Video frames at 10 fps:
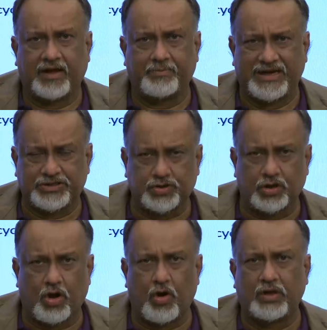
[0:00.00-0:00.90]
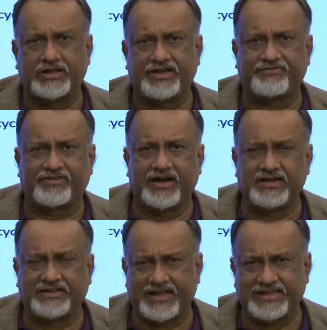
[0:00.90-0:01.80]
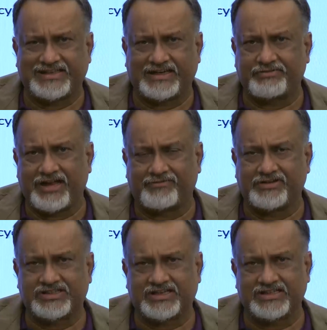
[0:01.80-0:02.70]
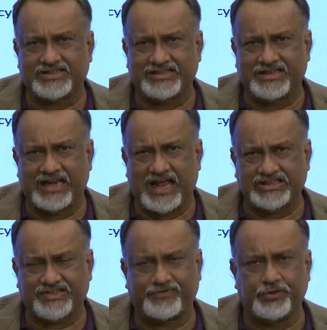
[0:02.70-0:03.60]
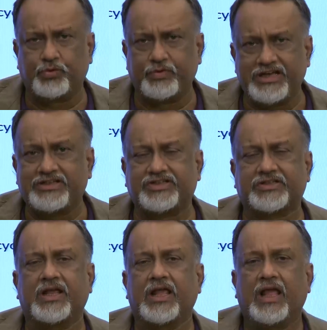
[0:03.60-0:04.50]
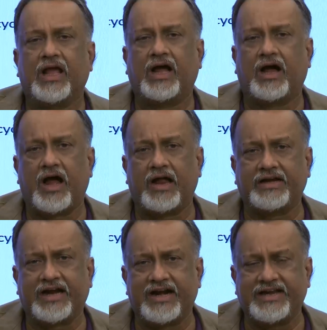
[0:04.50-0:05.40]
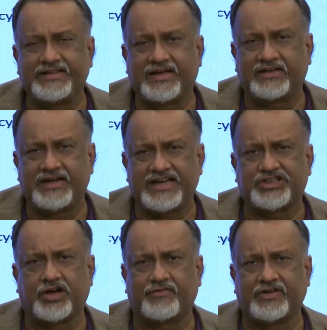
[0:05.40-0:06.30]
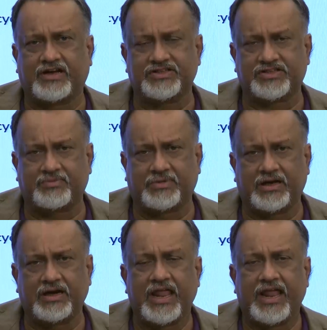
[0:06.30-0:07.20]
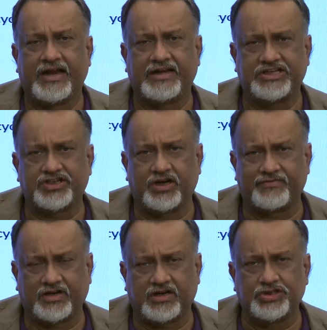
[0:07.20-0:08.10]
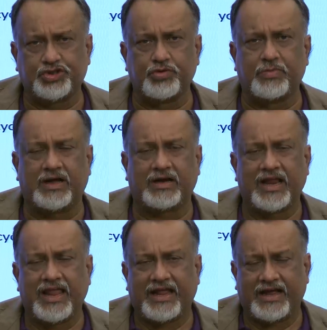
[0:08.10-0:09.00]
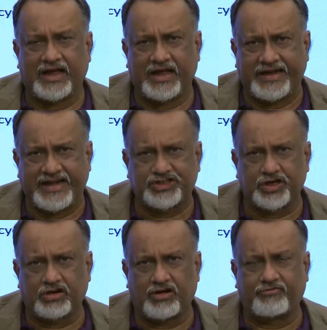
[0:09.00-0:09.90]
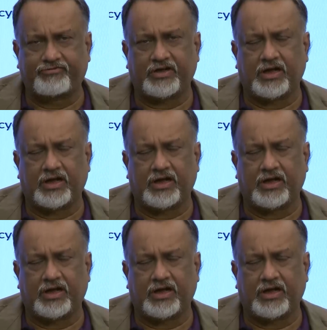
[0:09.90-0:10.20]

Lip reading: based on all the different things that we have discussed in the last few weeks regarding the nature of the customer, nature of the consumer, nature of